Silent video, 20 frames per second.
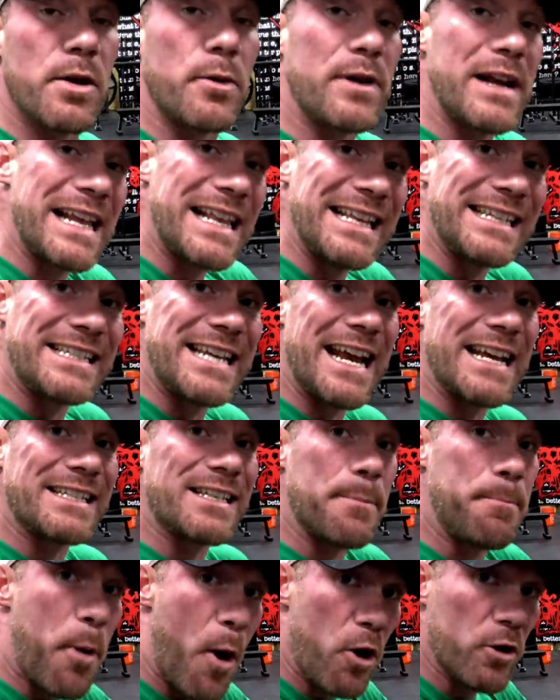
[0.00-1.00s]
So we're gonna get a chance
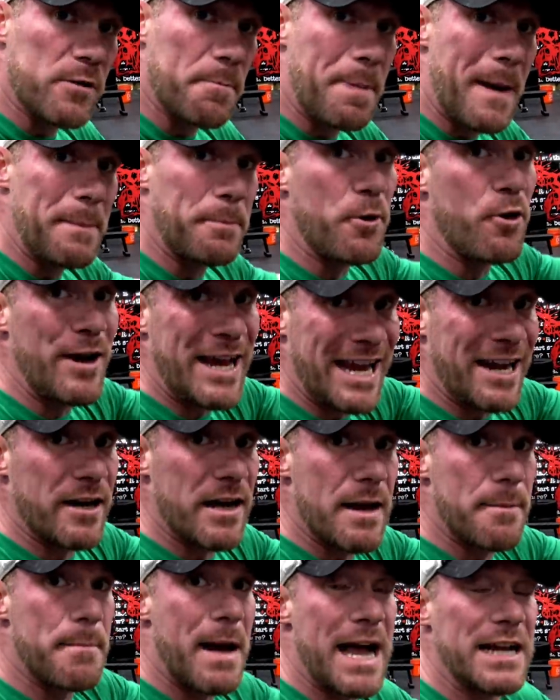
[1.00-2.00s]
to poll the people here
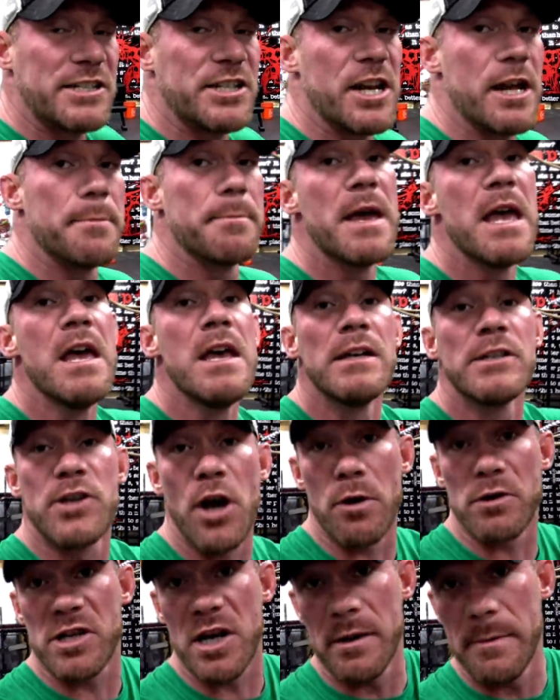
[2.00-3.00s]
at my gym.
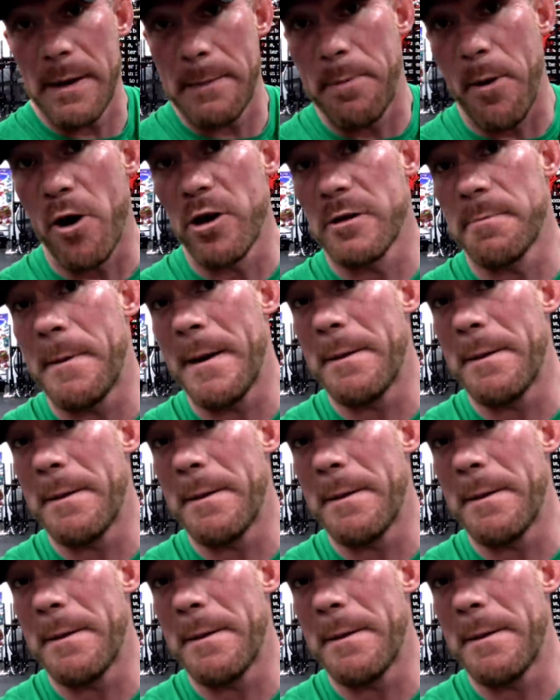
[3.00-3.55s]
Joe's gonna be polling the